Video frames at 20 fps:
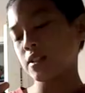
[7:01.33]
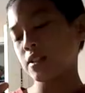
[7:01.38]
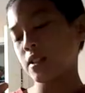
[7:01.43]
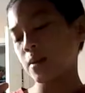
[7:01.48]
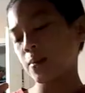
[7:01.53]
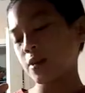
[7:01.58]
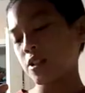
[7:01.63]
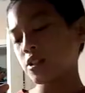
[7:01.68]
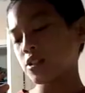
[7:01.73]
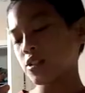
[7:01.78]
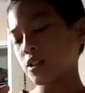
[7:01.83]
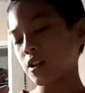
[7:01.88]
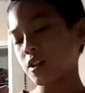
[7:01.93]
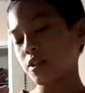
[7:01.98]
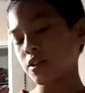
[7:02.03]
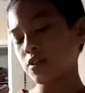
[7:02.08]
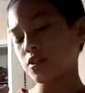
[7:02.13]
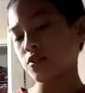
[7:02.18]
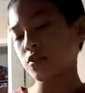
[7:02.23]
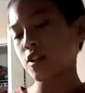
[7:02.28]
which
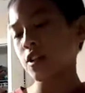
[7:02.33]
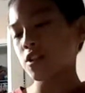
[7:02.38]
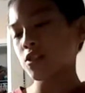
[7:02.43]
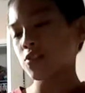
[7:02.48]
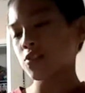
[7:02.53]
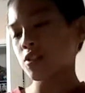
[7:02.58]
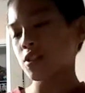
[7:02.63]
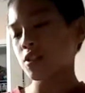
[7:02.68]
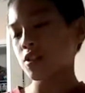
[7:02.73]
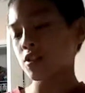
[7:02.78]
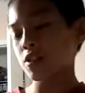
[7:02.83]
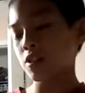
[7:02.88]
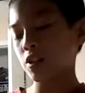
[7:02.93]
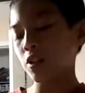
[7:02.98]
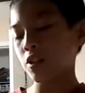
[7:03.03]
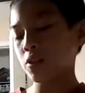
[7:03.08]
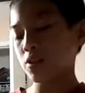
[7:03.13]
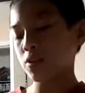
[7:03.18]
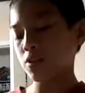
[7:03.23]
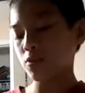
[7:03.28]
does 20 damage.
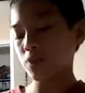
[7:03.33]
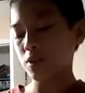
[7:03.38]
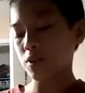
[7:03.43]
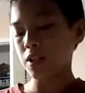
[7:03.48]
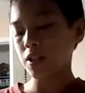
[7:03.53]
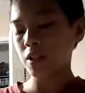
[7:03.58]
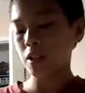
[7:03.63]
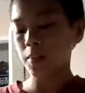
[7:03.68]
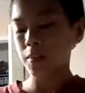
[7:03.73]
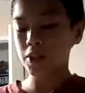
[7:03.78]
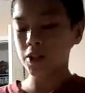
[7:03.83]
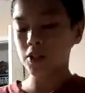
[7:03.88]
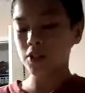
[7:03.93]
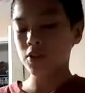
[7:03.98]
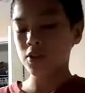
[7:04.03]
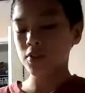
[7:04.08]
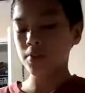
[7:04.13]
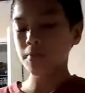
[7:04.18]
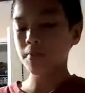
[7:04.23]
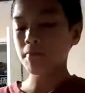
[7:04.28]

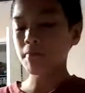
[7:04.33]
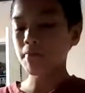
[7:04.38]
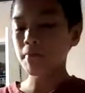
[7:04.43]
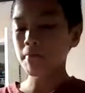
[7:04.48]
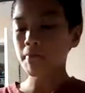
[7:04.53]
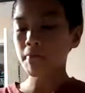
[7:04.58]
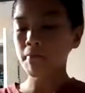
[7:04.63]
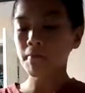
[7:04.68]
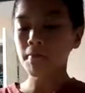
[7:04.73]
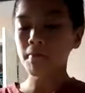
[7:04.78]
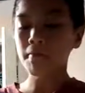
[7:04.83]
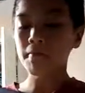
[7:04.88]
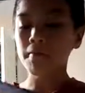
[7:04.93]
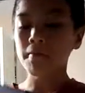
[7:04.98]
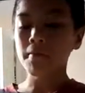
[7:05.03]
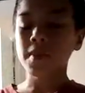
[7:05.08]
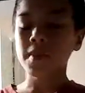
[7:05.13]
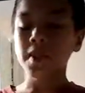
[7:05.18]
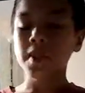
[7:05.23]
I have a Vulpix,